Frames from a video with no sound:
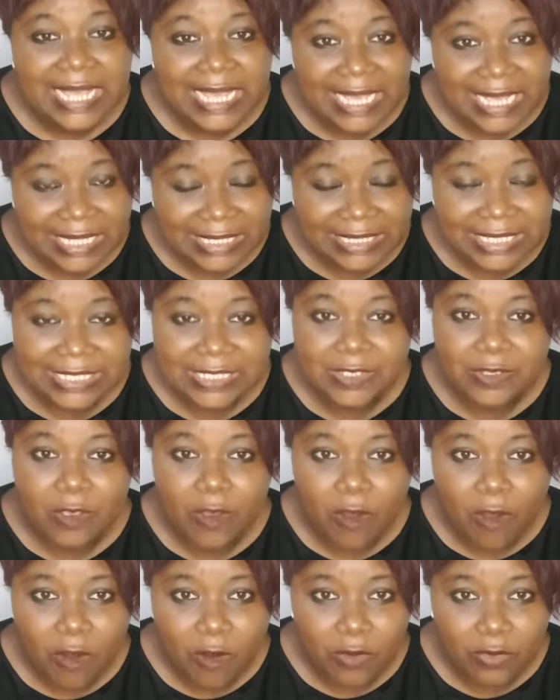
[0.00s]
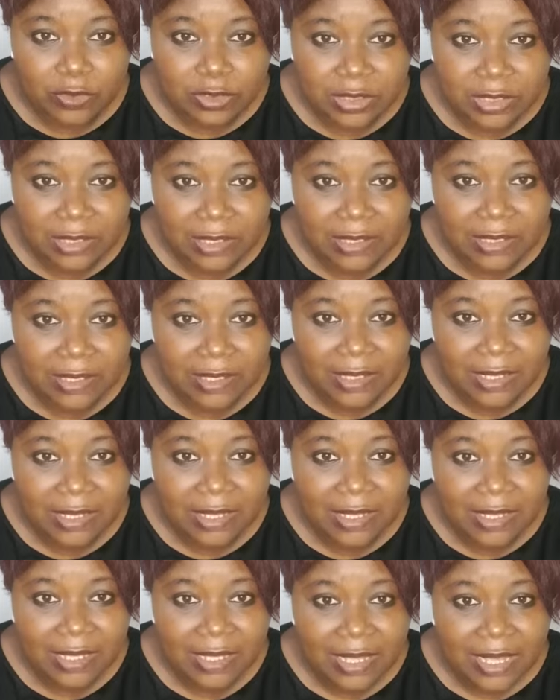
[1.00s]
It is God.
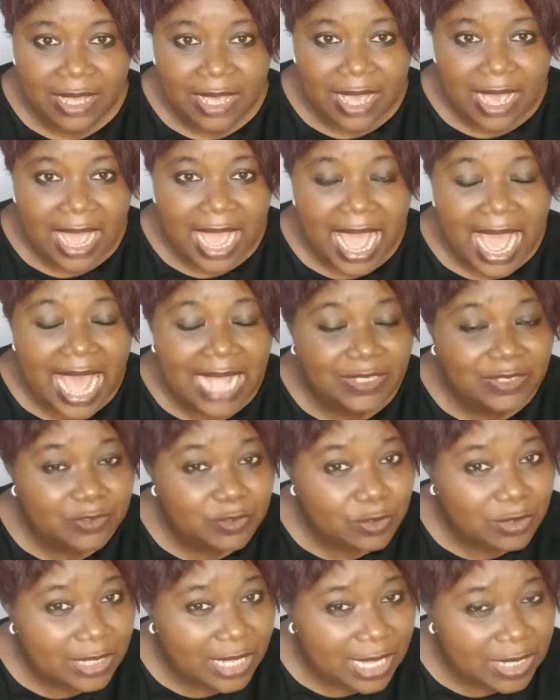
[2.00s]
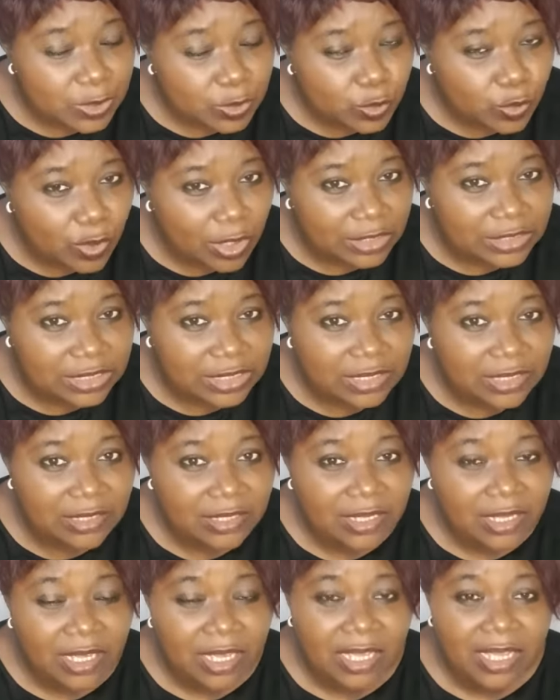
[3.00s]
And you, guess what?
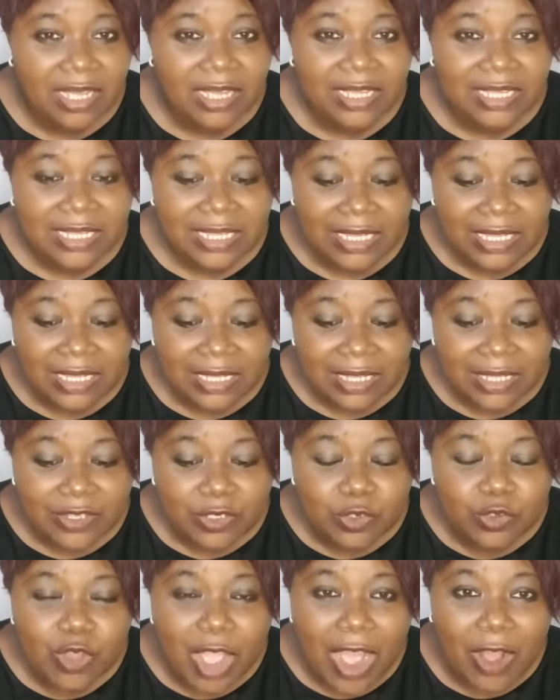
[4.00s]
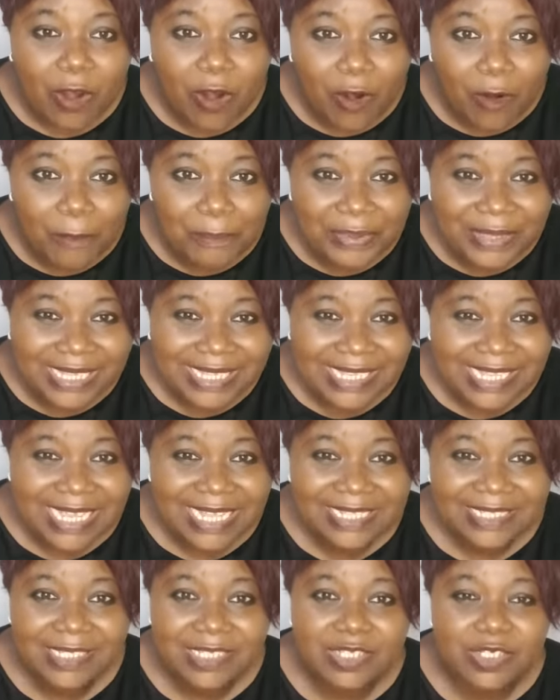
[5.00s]
Your
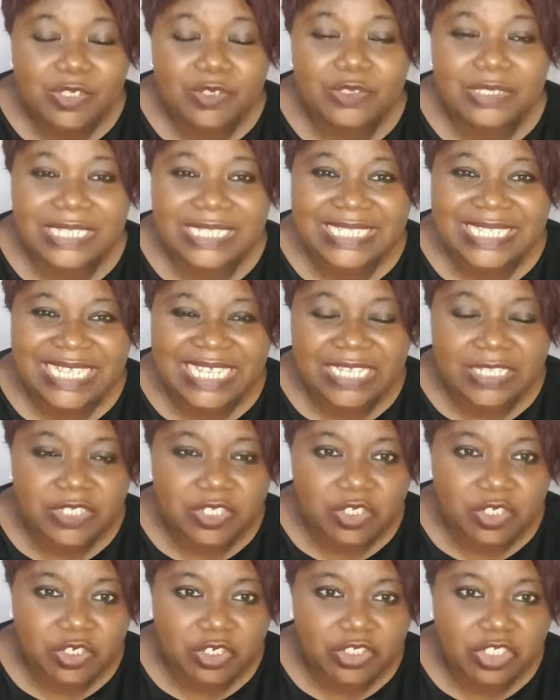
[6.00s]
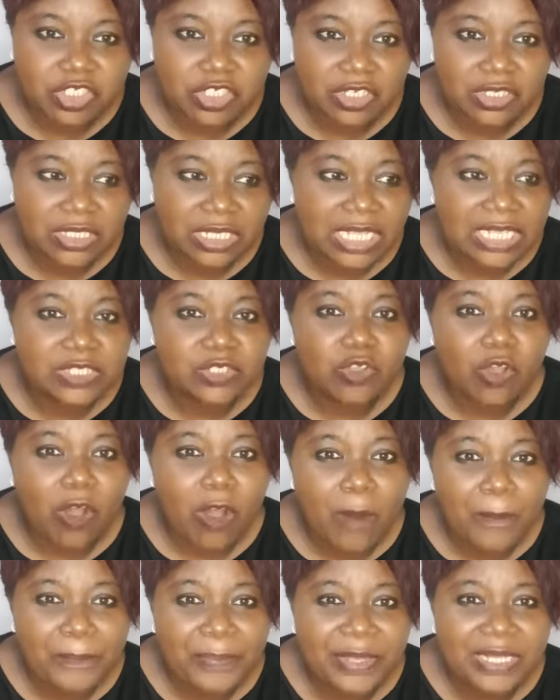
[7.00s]
obedience to this instruction is
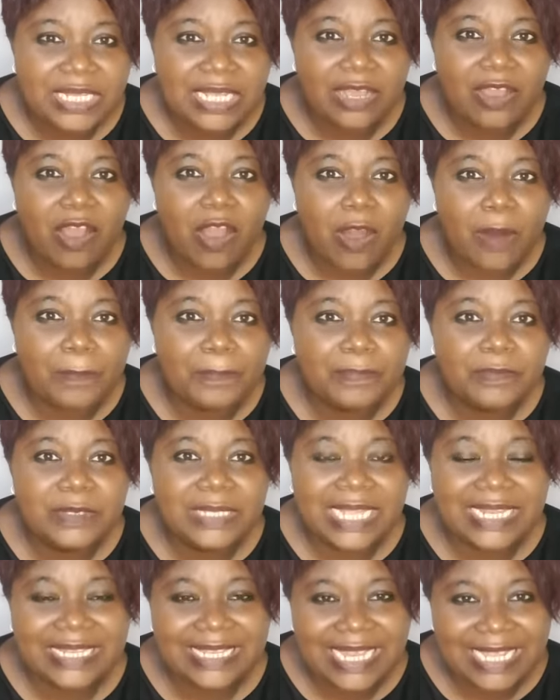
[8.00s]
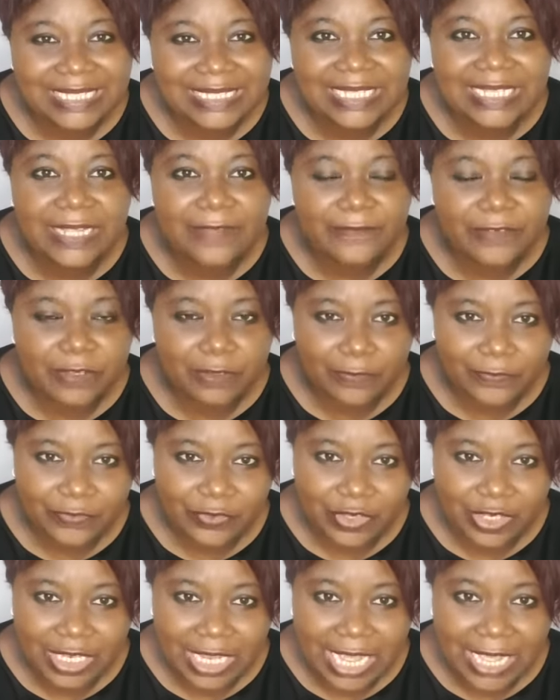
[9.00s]
opening up the next level of
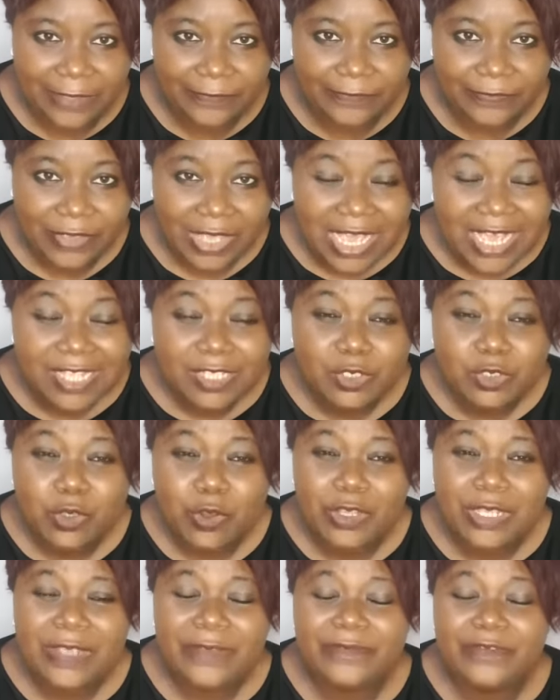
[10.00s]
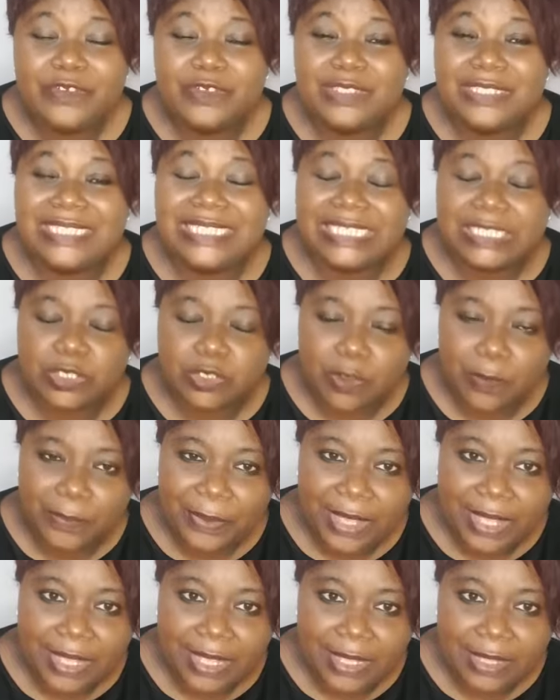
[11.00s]
your life. So if you
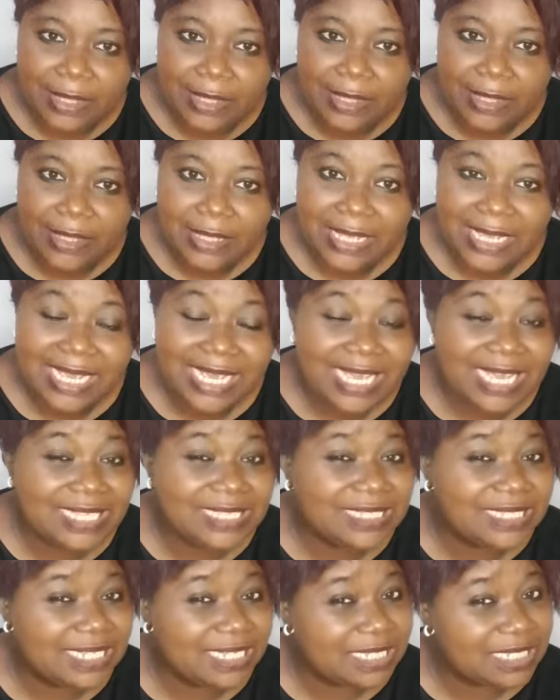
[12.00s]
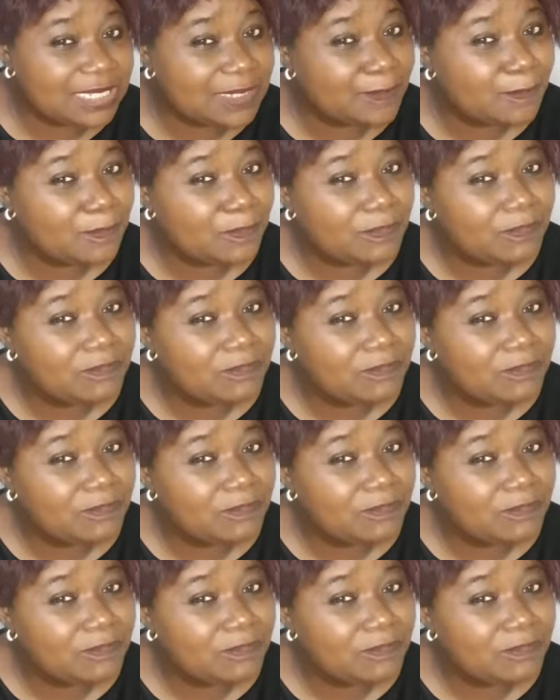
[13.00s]
disobey, it is